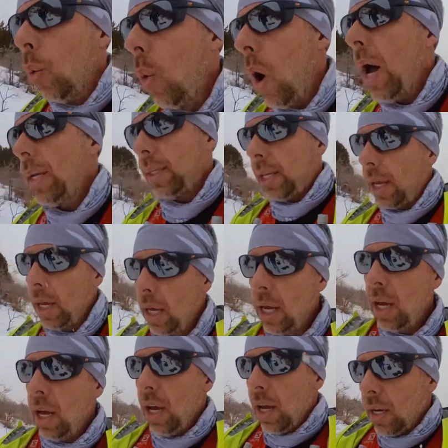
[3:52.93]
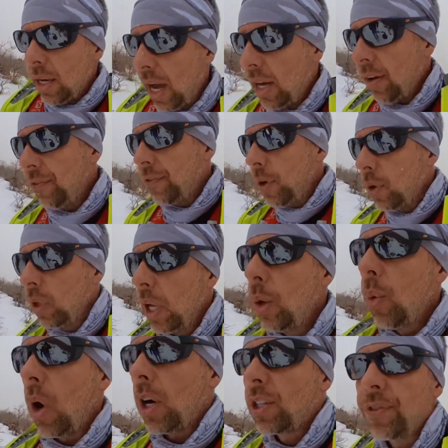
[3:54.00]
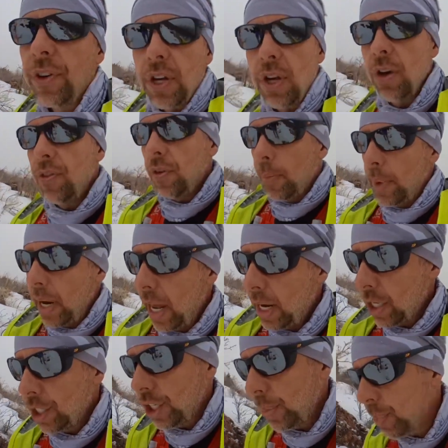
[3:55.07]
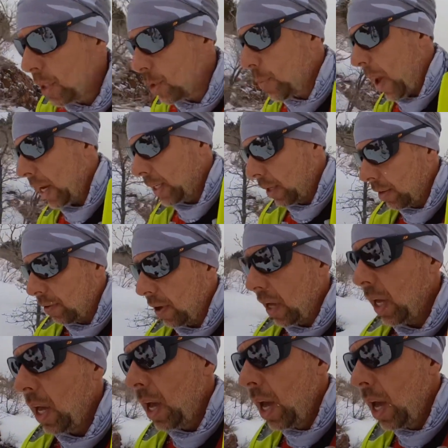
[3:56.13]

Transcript: what kind of fueling works for you from an energy perspective.